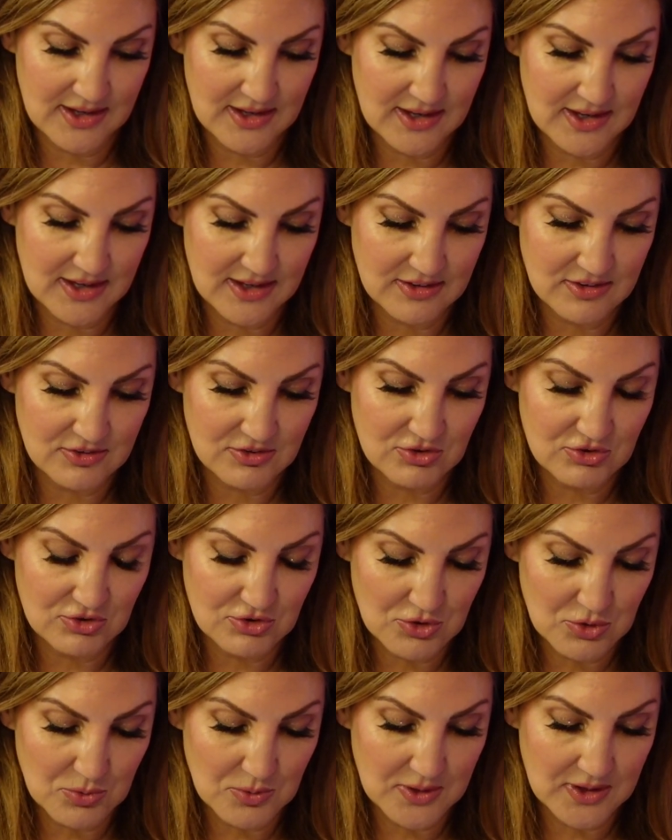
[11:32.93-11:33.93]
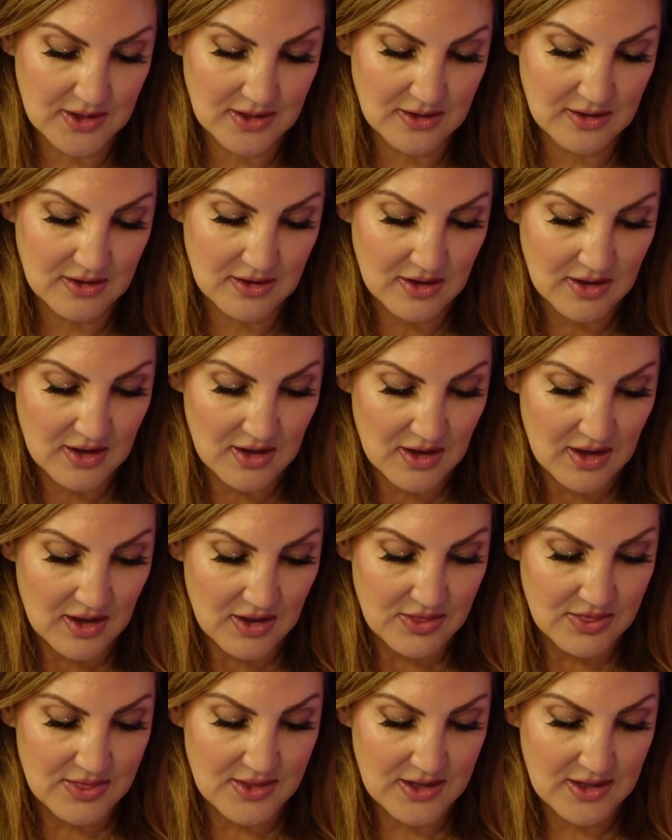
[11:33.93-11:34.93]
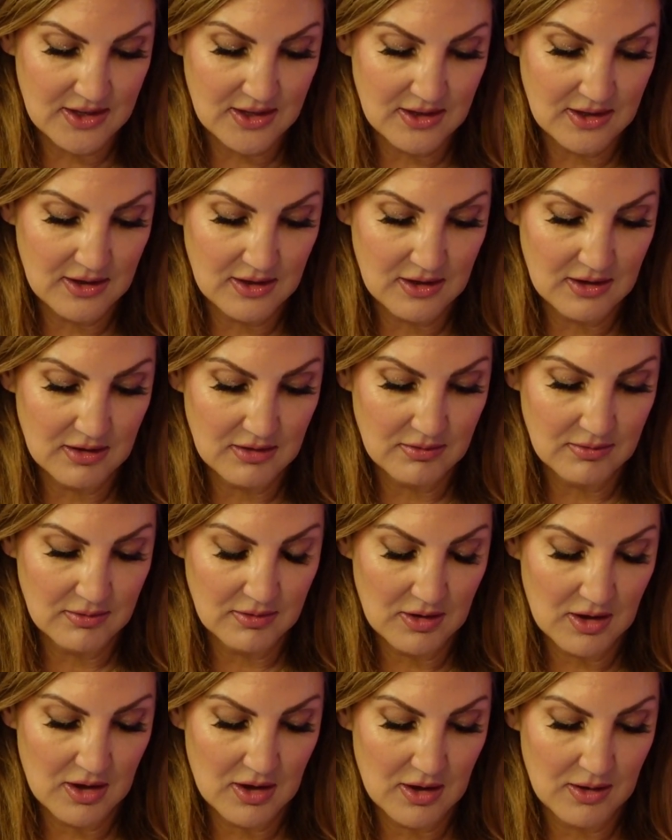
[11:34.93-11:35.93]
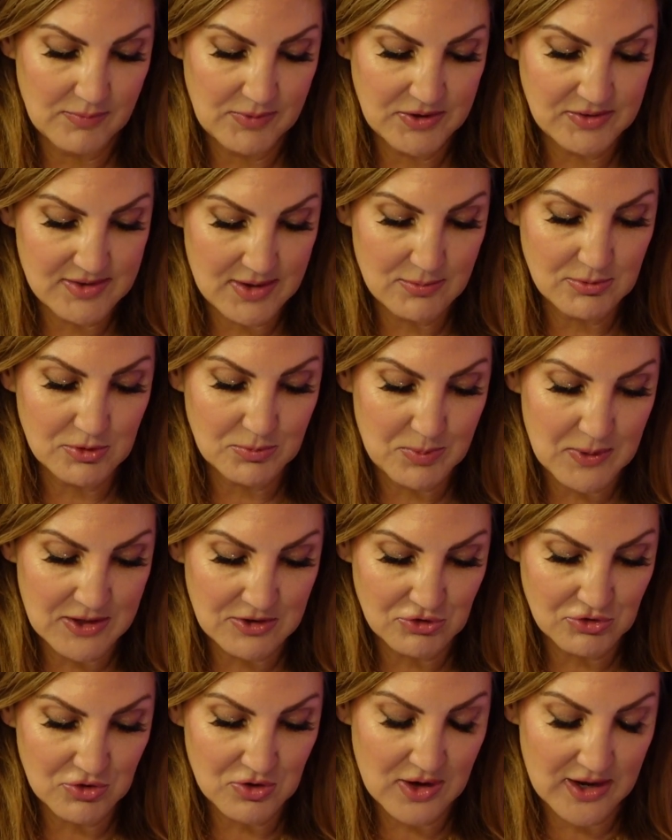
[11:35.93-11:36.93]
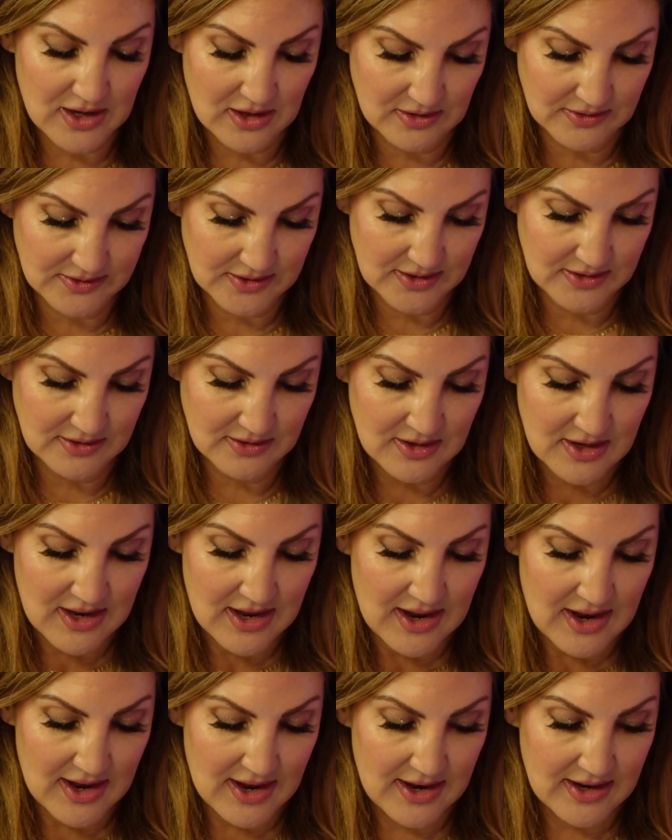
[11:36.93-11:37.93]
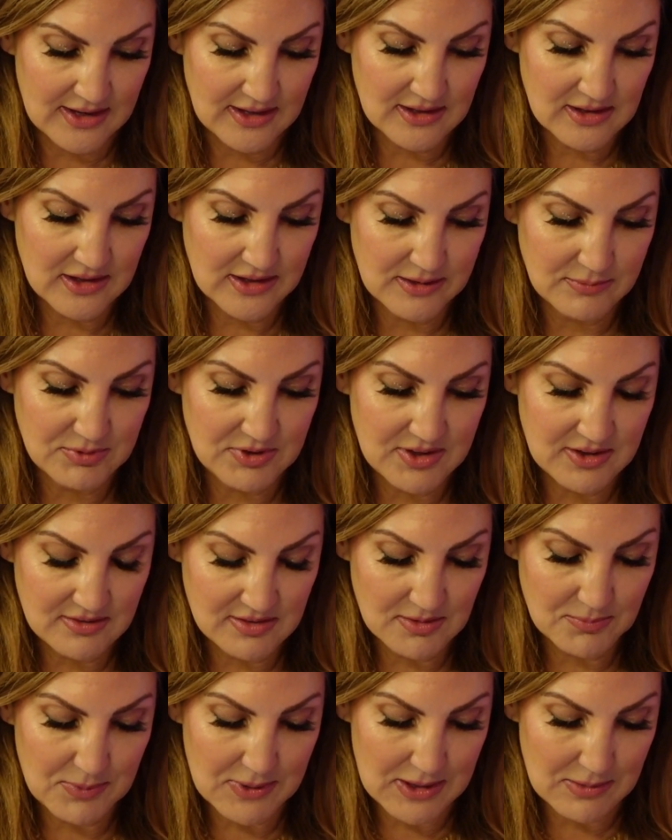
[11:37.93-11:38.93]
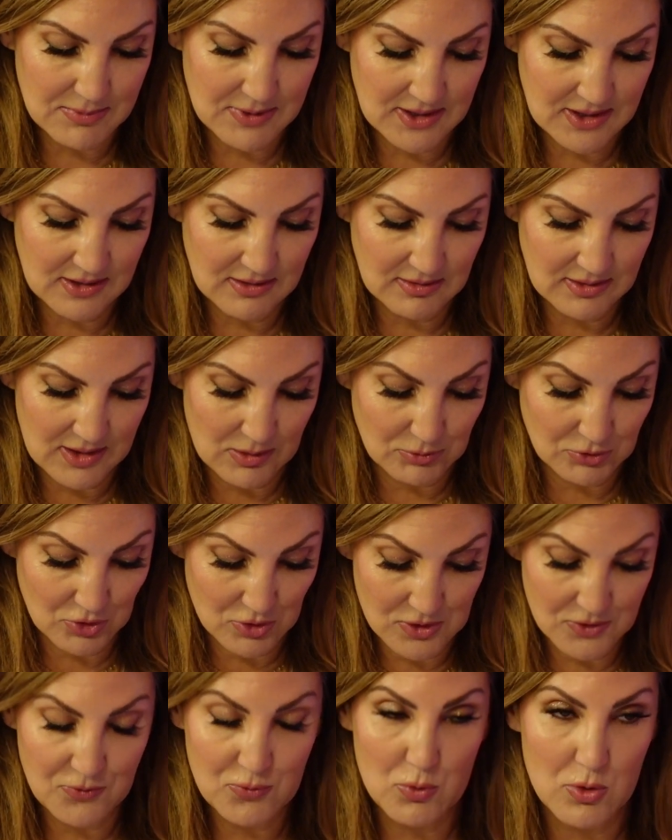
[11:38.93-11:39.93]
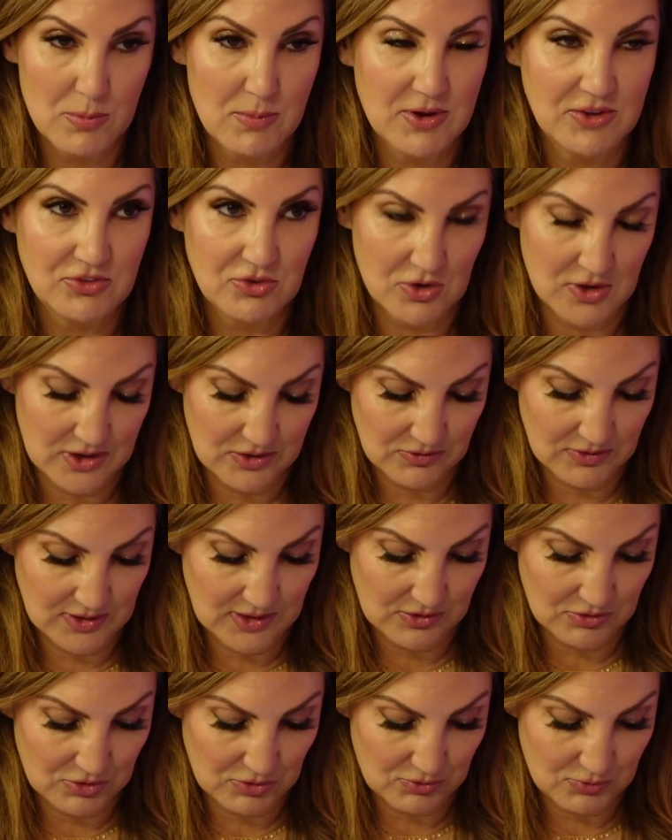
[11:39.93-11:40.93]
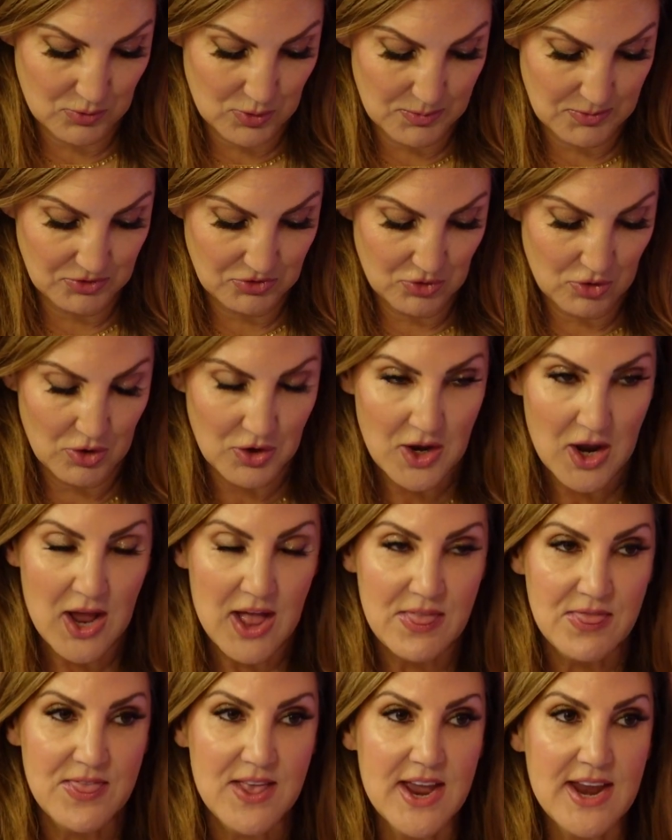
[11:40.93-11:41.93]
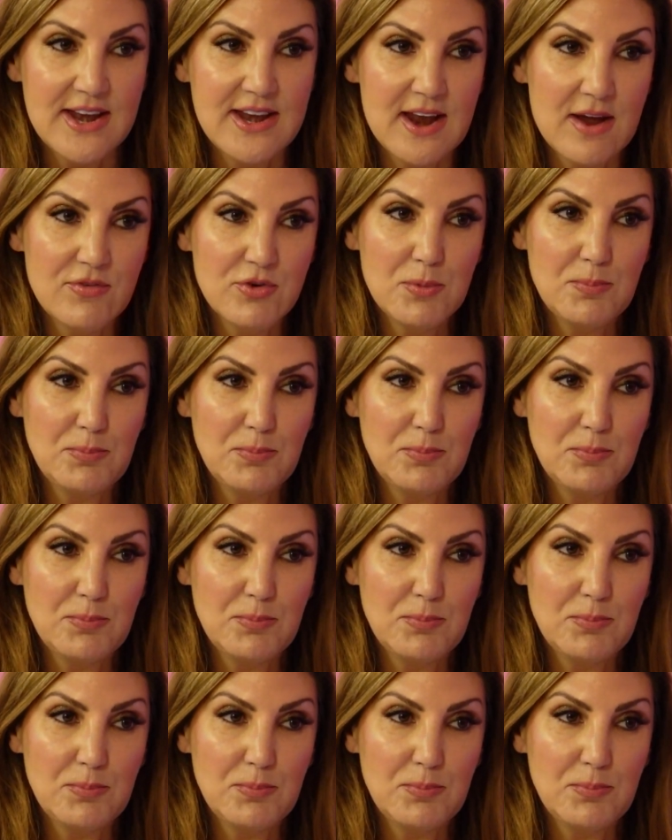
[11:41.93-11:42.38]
he is suing his name's Spencer Eldon, and he claims he's the baby that was only 4 months old. I didn't realize he was 4 months old. They never